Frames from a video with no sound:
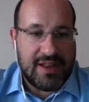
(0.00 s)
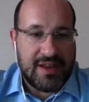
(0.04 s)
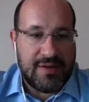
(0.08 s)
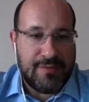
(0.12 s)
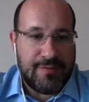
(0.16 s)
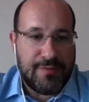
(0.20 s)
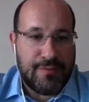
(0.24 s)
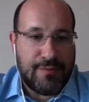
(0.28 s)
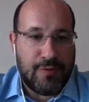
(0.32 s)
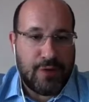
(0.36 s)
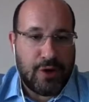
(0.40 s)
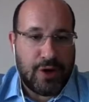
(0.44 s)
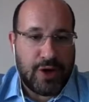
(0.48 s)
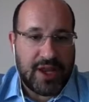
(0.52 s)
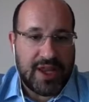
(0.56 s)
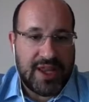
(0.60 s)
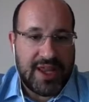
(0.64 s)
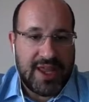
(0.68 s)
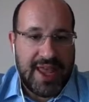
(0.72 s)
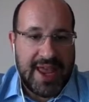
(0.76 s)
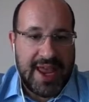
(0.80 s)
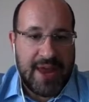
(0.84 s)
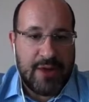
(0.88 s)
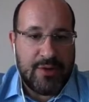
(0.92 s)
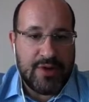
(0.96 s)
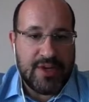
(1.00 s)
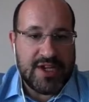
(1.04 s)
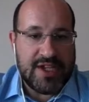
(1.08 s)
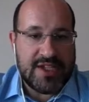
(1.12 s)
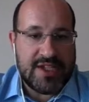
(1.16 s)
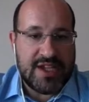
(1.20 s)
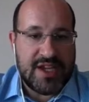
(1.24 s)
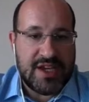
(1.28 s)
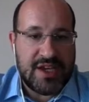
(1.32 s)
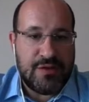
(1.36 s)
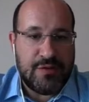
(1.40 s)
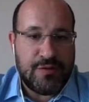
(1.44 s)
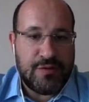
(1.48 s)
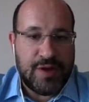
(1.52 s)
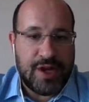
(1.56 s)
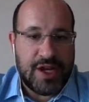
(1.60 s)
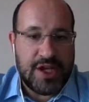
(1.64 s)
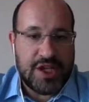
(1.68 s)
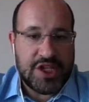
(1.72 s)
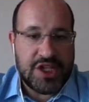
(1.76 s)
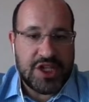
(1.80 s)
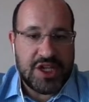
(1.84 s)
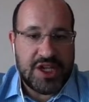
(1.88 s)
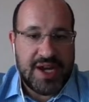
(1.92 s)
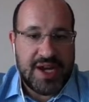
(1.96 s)
4 key areas:
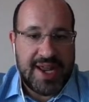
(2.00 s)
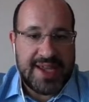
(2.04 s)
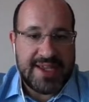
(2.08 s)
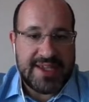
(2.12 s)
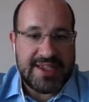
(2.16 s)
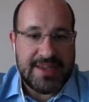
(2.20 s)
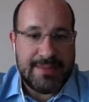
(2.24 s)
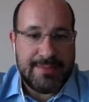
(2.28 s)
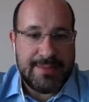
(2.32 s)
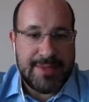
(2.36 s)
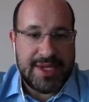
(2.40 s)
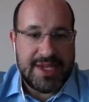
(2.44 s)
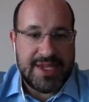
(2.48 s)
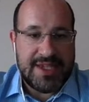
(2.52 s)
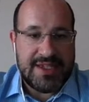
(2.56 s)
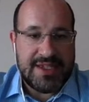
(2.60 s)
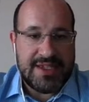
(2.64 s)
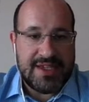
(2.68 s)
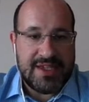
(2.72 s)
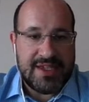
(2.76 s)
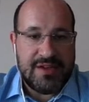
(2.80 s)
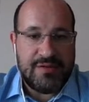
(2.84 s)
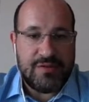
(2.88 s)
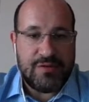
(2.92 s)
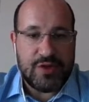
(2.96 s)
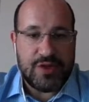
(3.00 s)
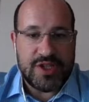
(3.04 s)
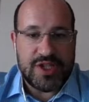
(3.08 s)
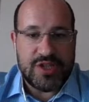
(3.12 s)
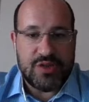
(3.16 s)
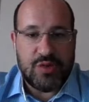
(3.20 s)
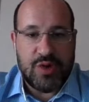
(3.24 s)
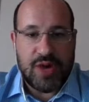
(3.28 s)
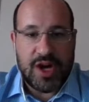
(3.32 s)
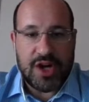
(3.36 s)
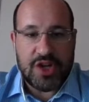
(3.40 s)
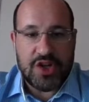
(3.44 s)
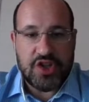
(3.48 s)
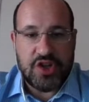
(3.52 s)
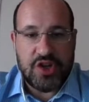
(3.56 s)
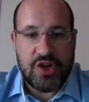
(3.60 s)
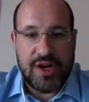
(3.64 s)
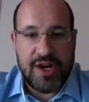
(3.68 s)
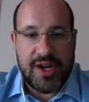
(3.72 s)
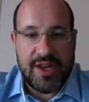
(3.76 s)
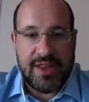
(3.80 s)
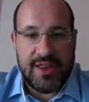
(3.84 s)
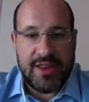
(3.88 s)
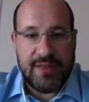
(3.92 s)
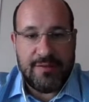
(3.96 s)
innovation, SMEs, infrastructure,
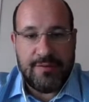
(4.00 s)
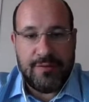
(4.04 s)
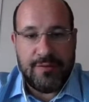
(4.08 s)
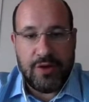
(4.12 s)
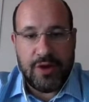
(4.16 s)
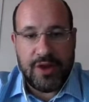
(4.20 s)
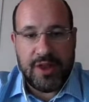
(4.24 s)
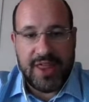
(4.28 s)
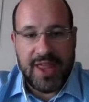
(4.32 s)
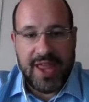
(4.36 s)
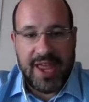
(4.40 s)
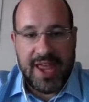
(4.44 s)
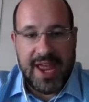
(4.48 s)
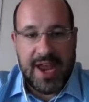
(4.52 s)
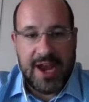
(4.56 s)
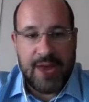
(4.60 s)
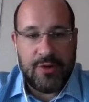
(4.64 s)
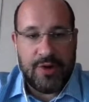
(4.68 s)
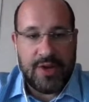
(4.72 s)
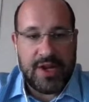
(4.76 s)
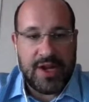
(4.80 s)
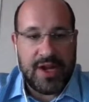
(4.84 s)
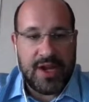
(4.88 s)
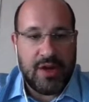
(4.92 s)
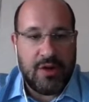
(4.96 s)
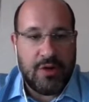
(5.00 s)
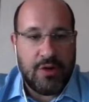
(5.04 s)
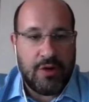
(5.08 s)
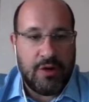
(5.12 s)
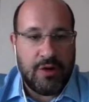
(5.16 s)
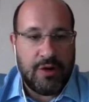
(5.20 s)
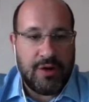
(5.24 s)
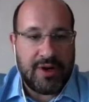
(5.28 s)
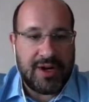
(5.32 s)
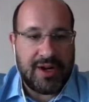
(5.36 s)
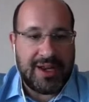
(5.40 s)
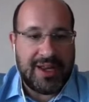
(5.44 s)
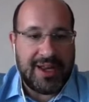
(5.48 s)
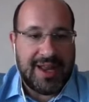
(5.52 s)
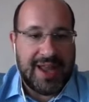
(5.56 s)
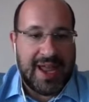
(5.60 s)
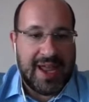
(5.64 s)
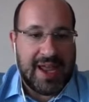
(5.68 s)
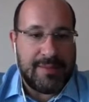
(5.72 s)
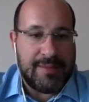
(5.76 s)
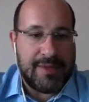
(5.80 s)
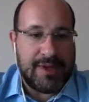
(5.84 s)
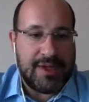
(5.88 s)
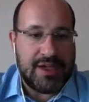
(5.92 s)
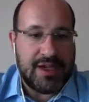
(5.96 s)
and the 4th area on
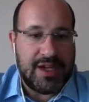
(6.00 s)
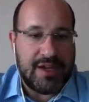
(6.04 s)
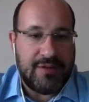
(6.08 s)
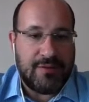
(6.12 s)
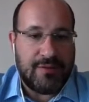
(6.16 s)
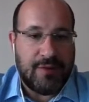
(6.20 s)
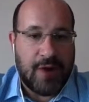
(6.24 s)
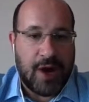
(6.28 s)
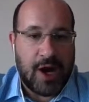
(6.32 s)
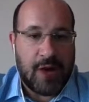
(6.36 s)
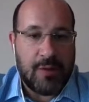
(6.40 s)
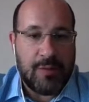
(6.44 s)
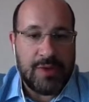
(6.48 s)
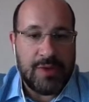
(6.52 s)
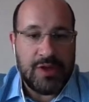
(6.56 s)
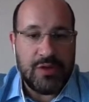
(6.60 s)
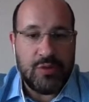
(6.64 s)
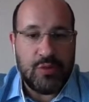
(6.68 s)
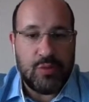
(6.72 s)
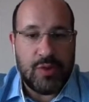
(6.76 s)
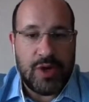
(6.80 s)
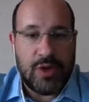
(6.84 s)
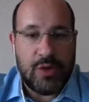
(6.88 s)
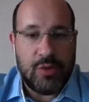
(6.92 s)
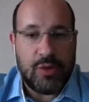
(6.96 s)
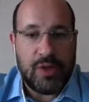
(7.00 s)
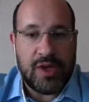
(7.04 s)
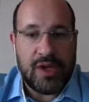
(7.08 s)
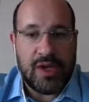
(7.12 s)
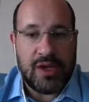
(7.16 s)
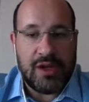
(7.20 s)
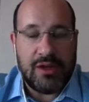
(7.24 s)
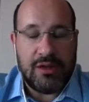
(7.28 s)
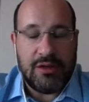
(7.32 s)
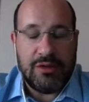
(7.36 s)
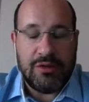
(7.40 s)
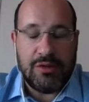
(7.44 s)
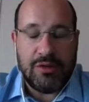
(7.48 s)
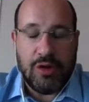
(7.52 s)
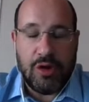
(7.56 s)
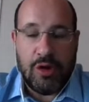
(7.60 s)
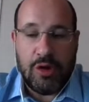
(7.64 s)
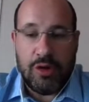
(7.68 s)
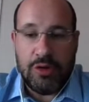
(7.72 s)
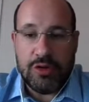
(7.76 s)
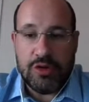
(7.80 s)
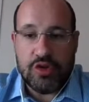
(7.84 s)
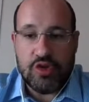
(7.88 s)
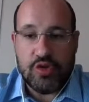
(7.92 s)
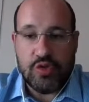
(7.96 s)
climate environment, where we include
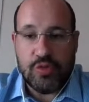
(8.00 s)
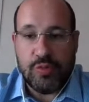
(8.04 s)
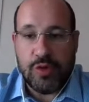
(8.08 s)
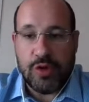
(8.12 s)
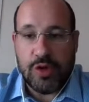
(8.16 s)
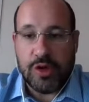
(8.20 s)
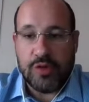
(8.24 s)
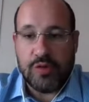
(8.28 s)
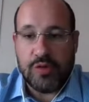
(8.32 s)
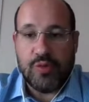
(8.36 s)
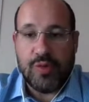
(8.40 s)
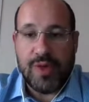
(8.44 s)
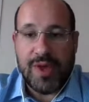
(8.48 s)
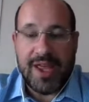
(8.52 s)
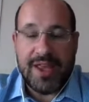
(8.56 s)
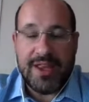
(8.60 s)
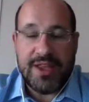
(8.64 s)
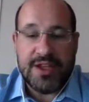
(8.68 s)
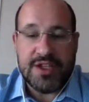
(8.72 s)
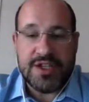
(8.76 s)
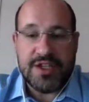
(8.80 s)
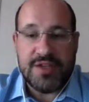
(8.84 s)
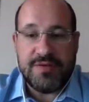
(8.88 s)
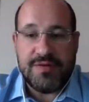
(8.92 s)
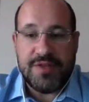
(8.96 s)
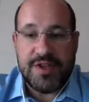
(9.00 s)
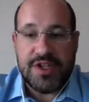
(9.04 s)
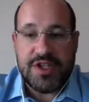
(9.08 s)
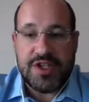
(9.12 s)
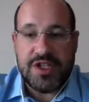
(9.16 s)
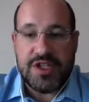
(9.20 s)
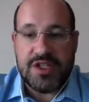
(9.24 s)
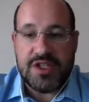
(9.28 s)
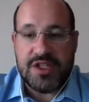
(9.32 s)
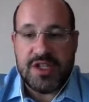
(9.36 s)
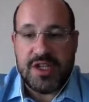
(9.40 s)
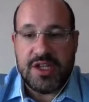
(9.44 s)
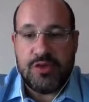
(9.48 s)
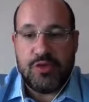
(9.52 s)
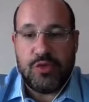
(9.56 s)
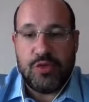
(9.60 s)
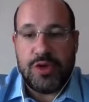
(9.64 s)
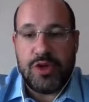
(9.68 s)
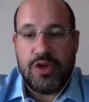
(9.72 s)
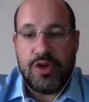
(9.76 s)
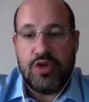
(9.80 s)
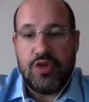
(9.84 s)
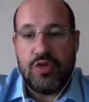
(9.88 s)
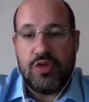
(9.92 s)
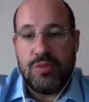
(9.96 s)
all the support to energy efficiency and
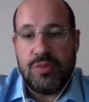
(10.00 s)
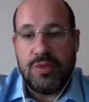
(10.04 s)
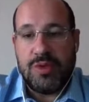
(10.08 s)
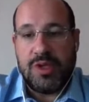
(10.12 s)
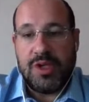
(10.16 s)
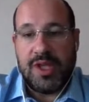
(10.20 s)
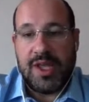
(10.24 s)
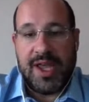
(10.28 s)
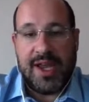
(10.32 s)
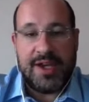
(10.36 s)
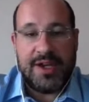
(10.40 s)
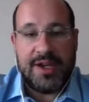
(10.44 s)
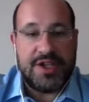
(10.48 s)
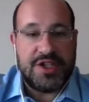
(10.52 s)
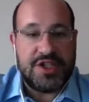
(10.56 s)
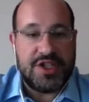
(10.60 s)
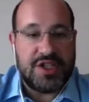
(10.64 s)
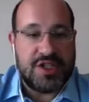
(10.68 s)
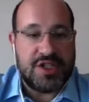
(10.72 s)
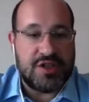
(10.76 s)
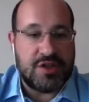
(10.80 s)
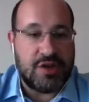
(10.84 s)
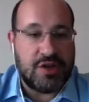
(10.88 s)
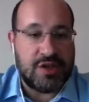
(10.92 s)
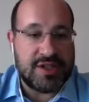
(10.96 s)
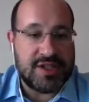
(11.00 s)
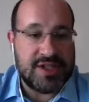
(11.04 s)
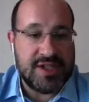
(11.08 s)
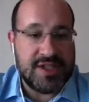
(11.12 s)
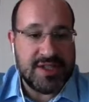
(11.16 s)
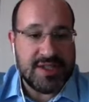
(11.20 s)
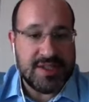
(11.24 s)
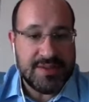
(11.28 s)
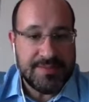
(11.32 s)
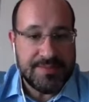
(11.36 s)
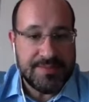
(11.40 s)
renewable energy sources.